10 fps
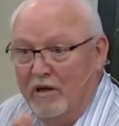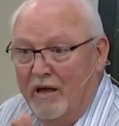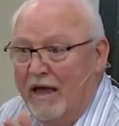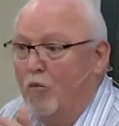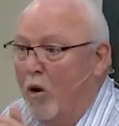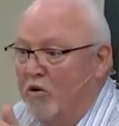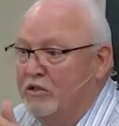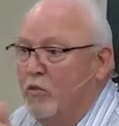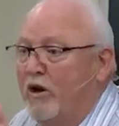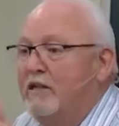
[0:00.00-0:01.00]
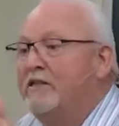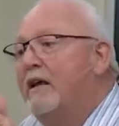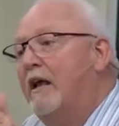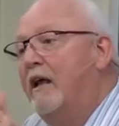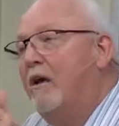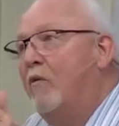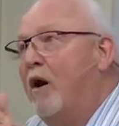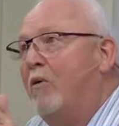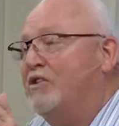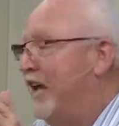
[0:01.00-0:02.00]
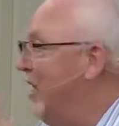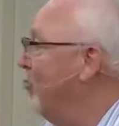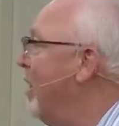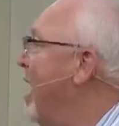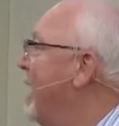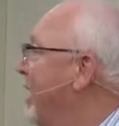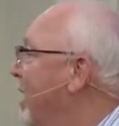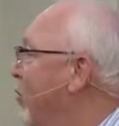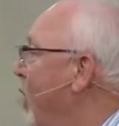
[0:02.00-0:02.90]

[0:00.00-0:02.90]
And what was, what, is, what was Edom like and